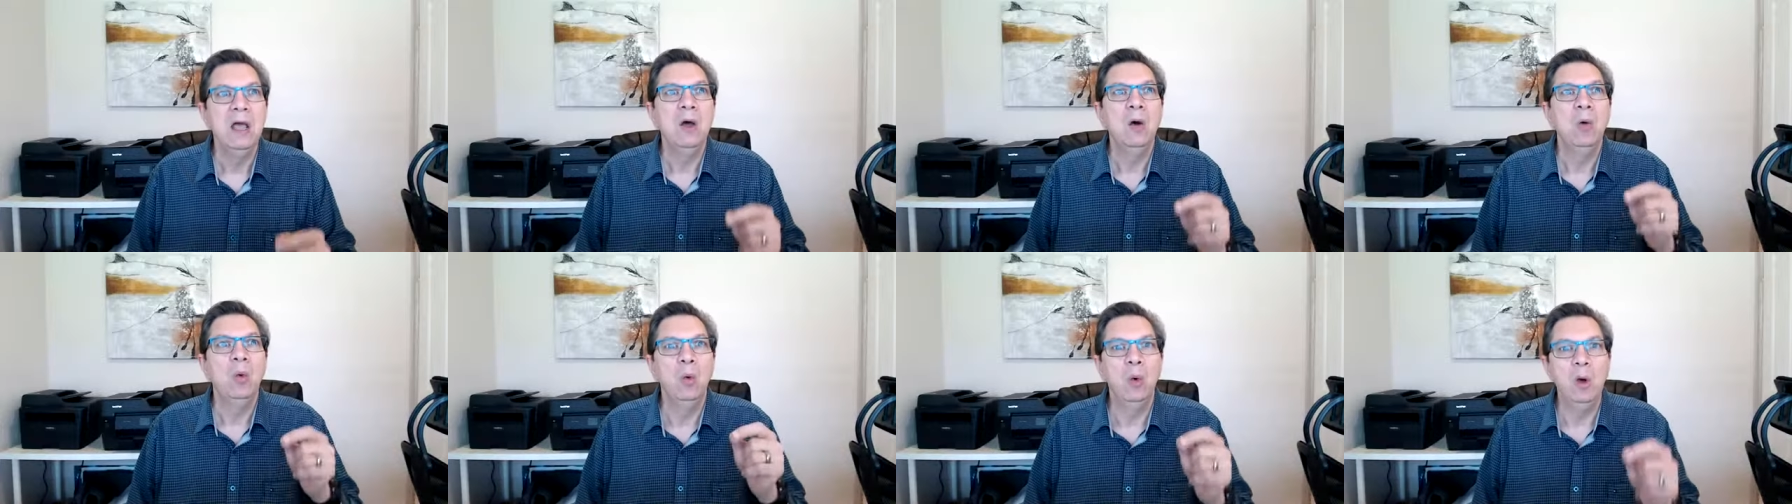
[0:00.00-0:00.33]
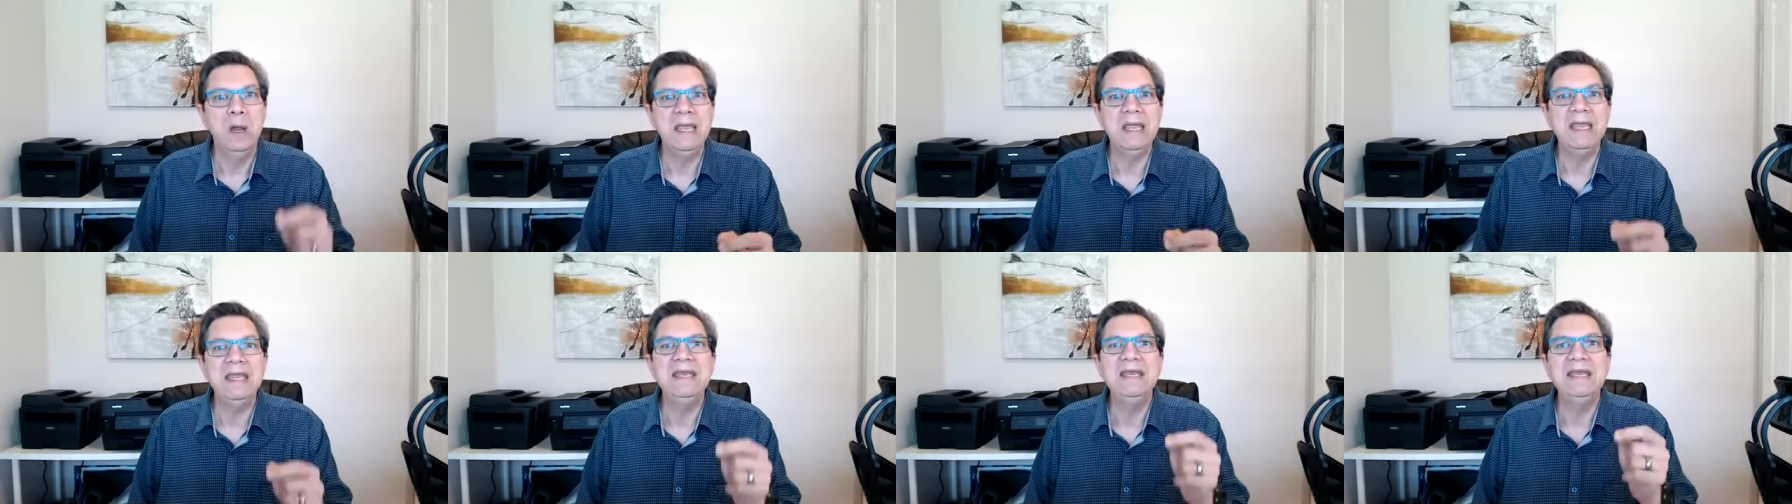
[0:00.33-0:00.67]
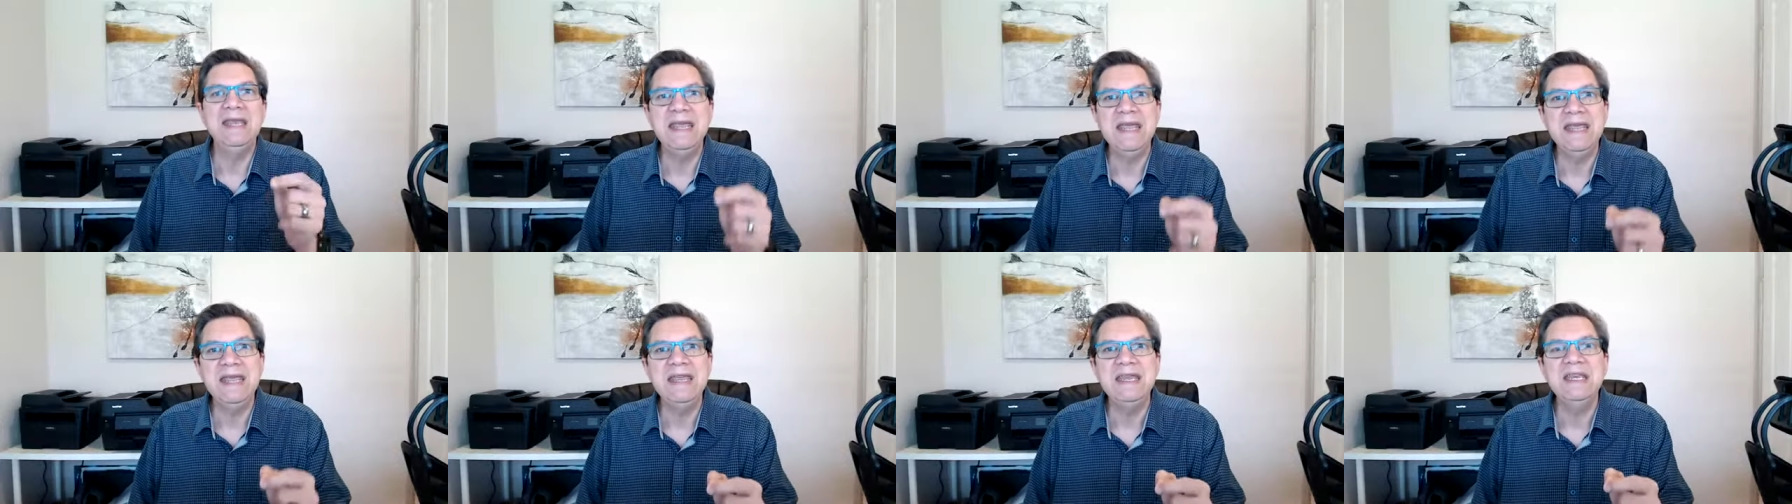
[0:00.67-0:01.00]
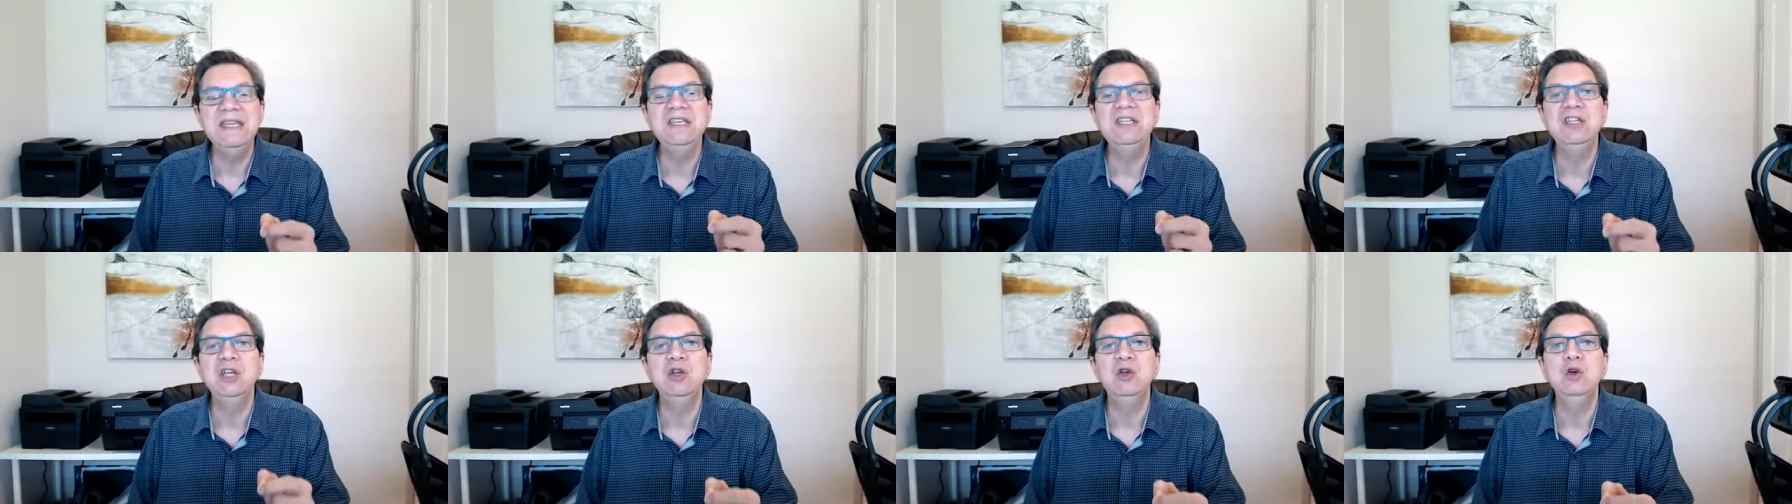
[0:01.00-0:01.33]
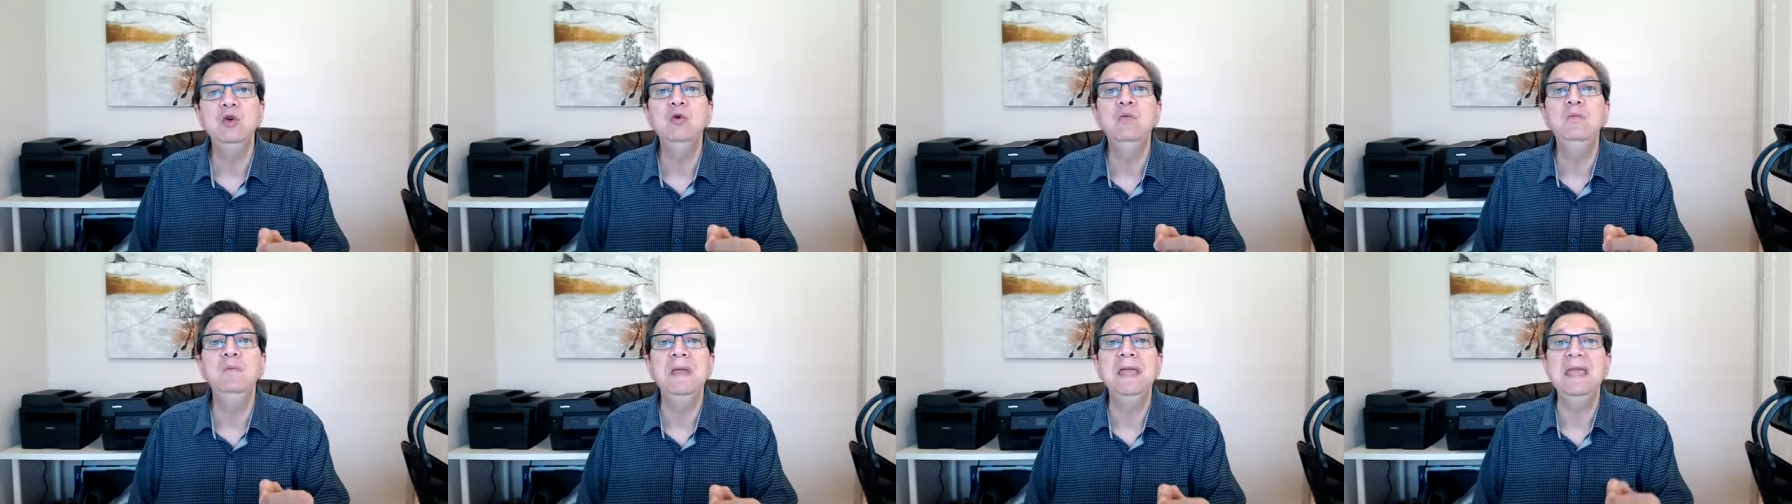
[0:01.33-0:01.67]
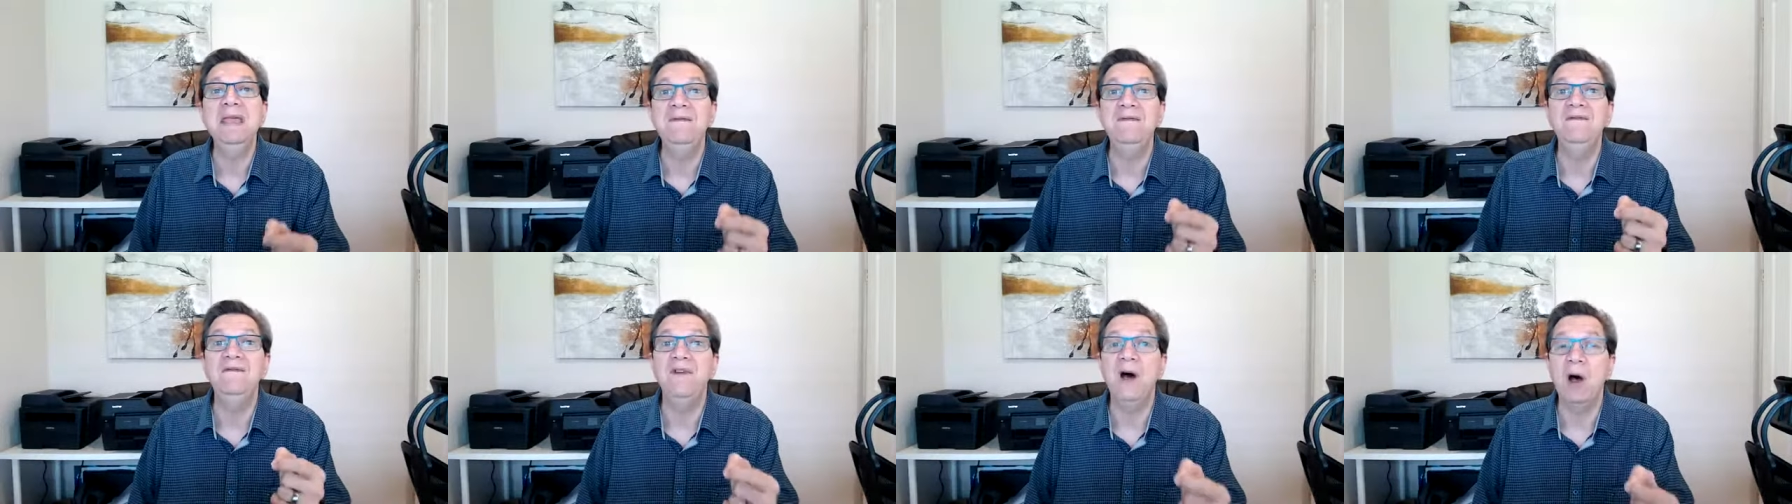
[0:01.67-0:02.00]
We need to
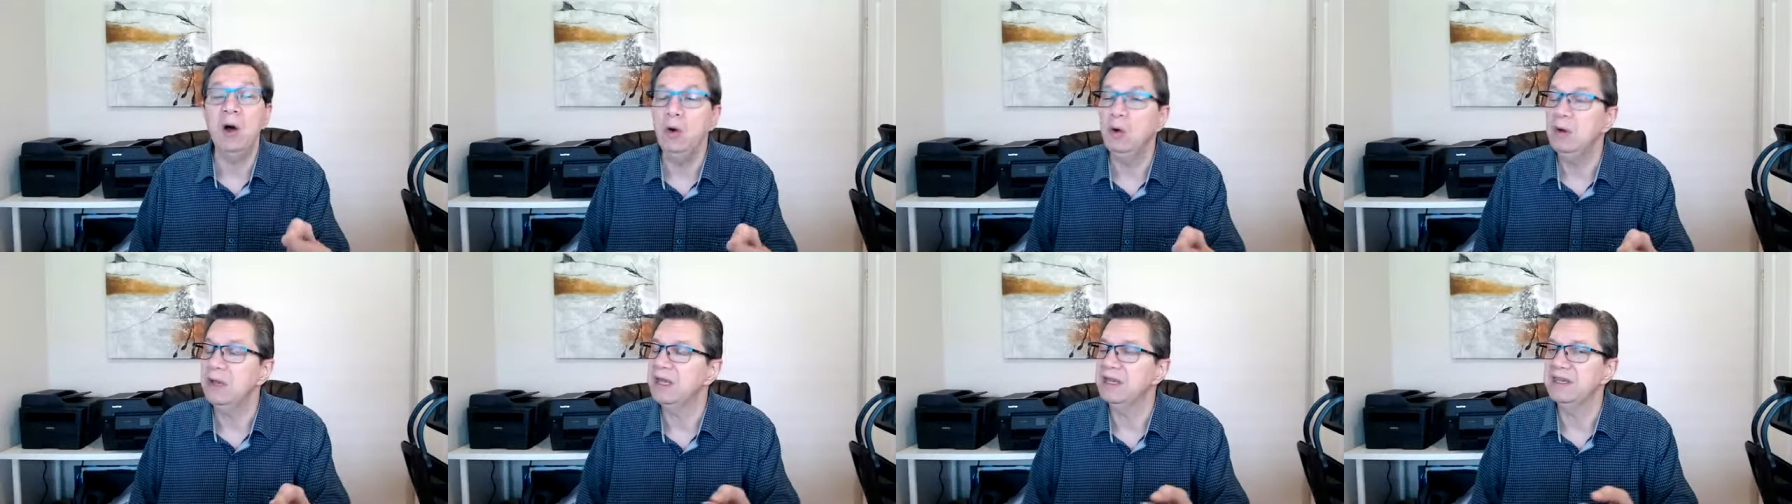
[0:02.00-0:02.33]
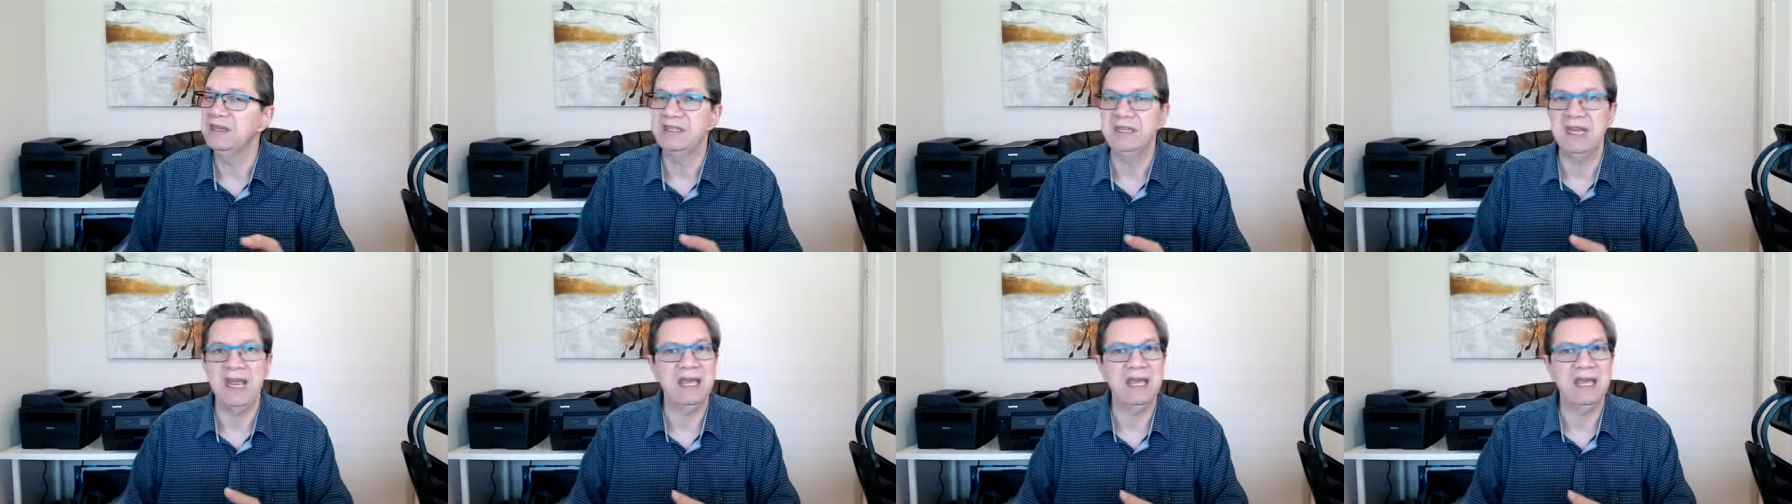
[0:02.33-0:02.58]
be focused,